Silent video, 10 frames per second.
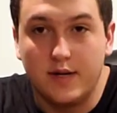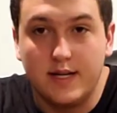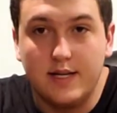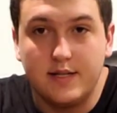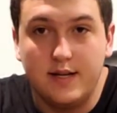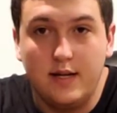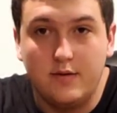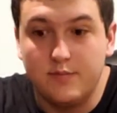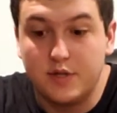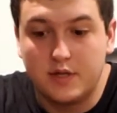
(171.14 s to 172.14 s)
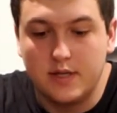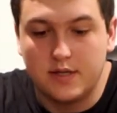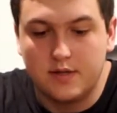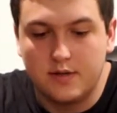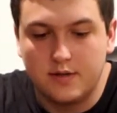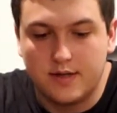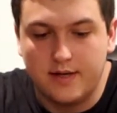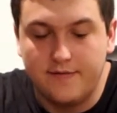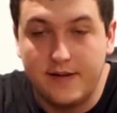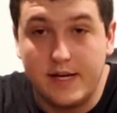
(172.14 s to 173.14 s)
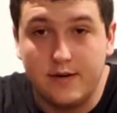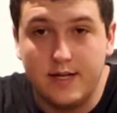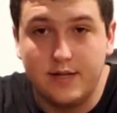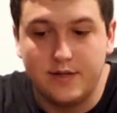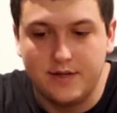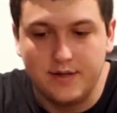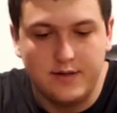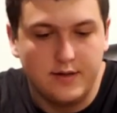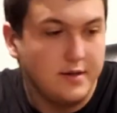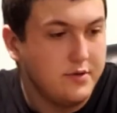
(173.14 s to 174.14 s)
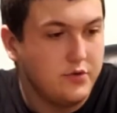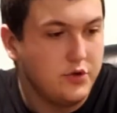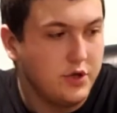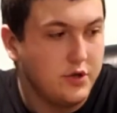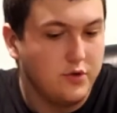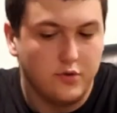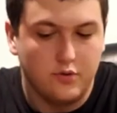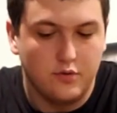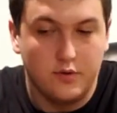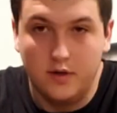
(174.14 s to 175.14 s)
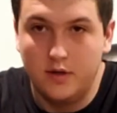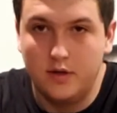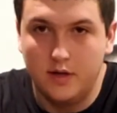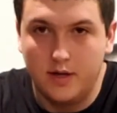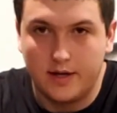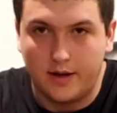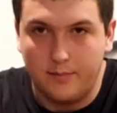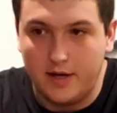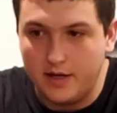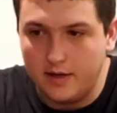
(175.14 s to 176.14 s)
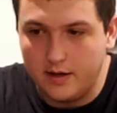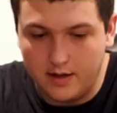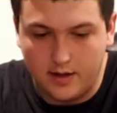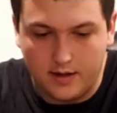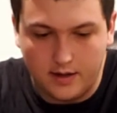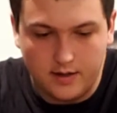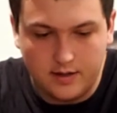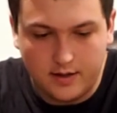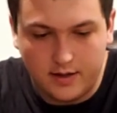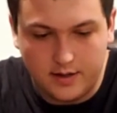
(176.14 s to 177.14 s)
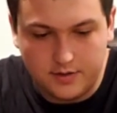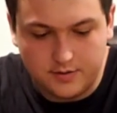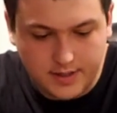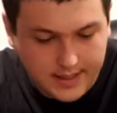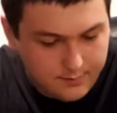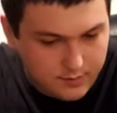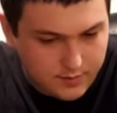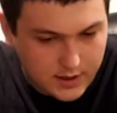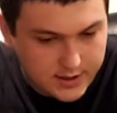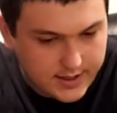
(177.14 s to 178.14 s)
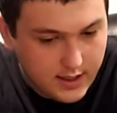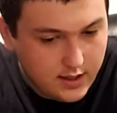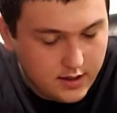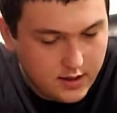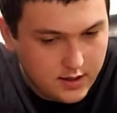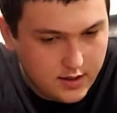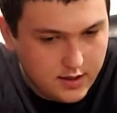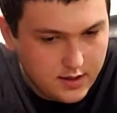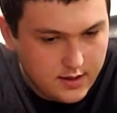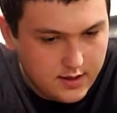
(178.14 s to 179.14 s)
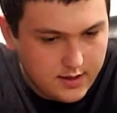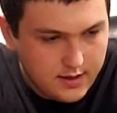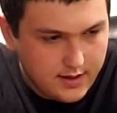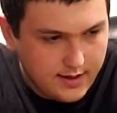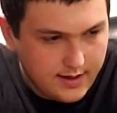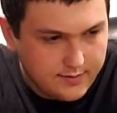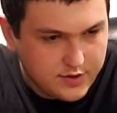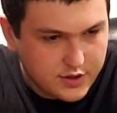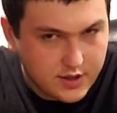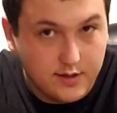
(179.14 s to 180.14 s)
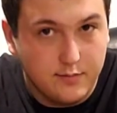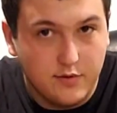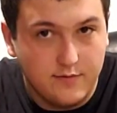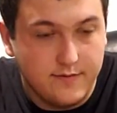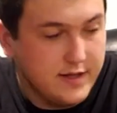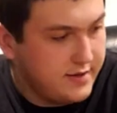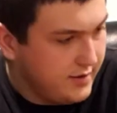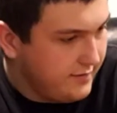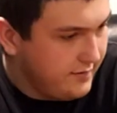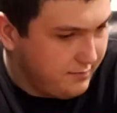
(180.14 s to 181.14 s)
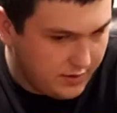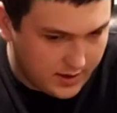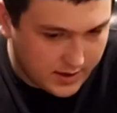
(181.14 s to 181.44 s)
I guess now I'm just going to start the configuration. So I got my console cable plugged in, and I'm just going to move this over, plug